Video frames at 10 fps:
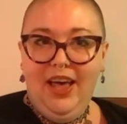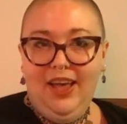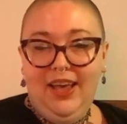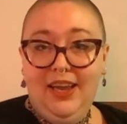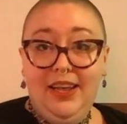
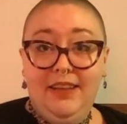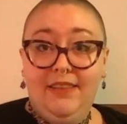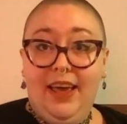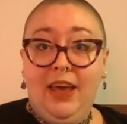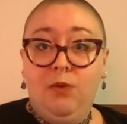It
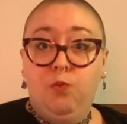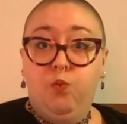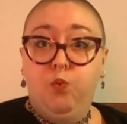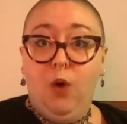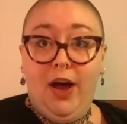is a
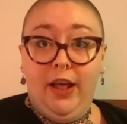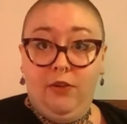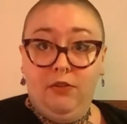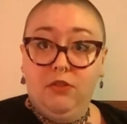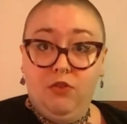
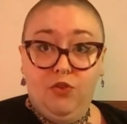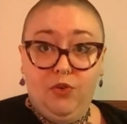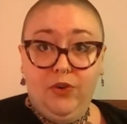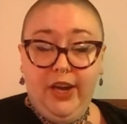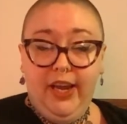wild
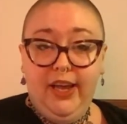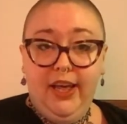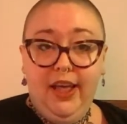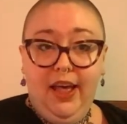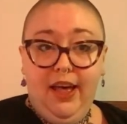story.
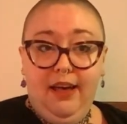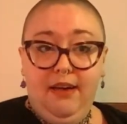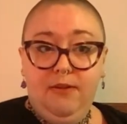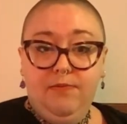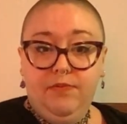
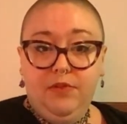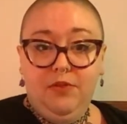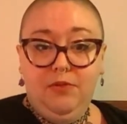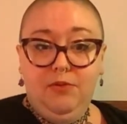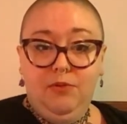
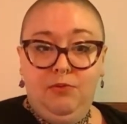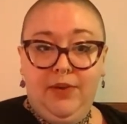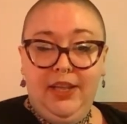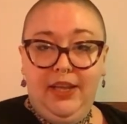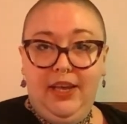
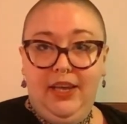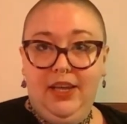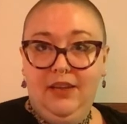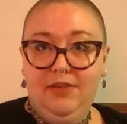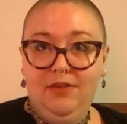
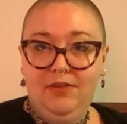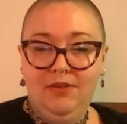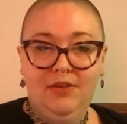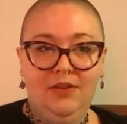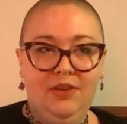Really,
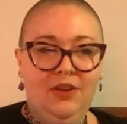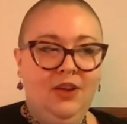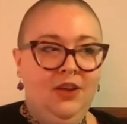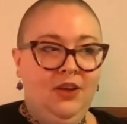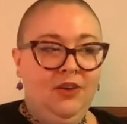
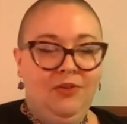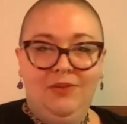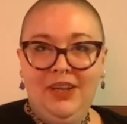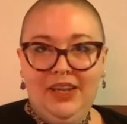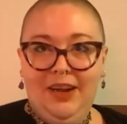
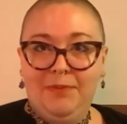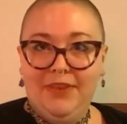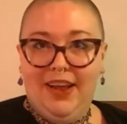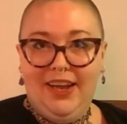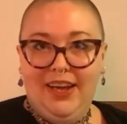really
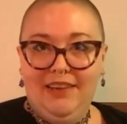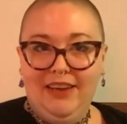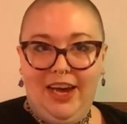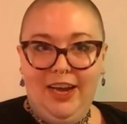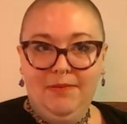upsetting at
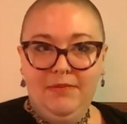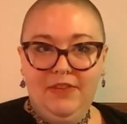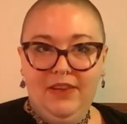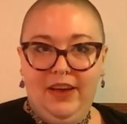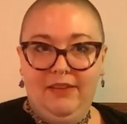
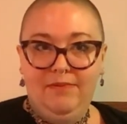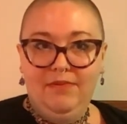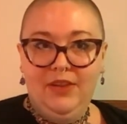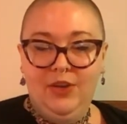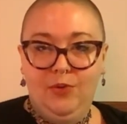times.
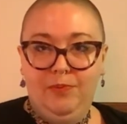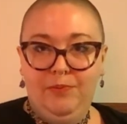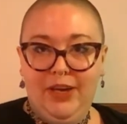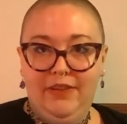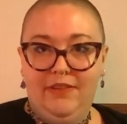
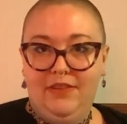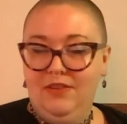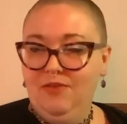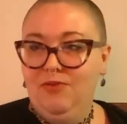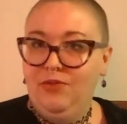Because
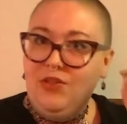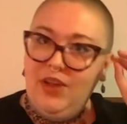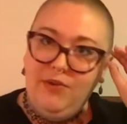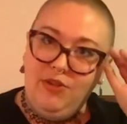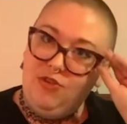the
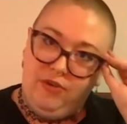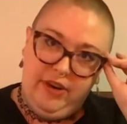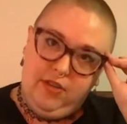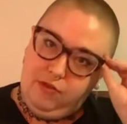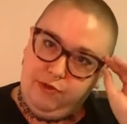thing with
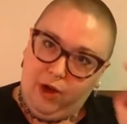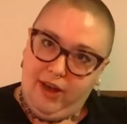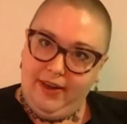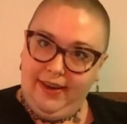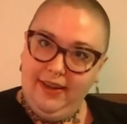stories of
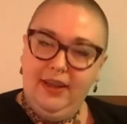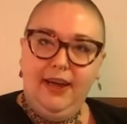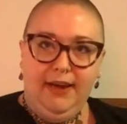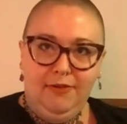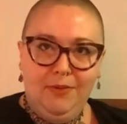fraud,
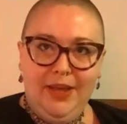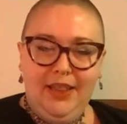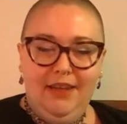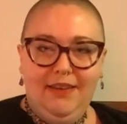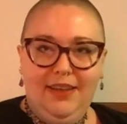for me,
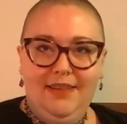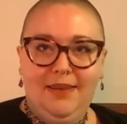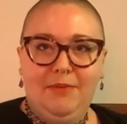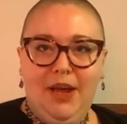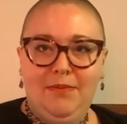they can
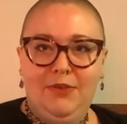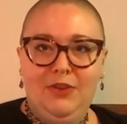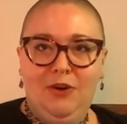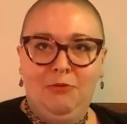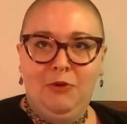
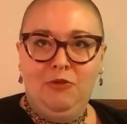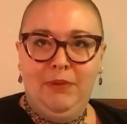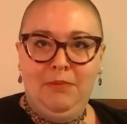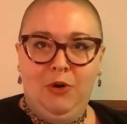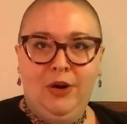sometimes almost
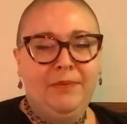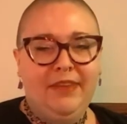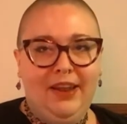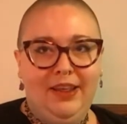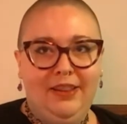be more
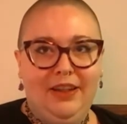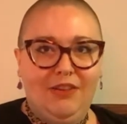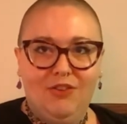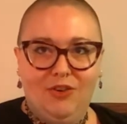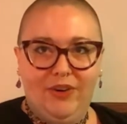upsetting than
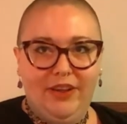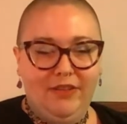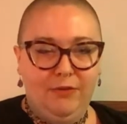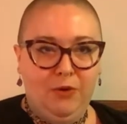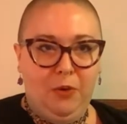stories
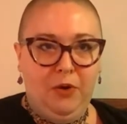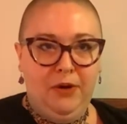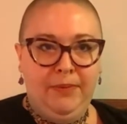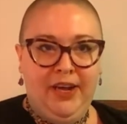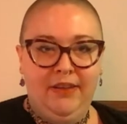of
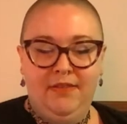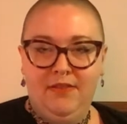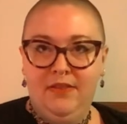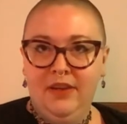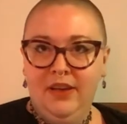gore because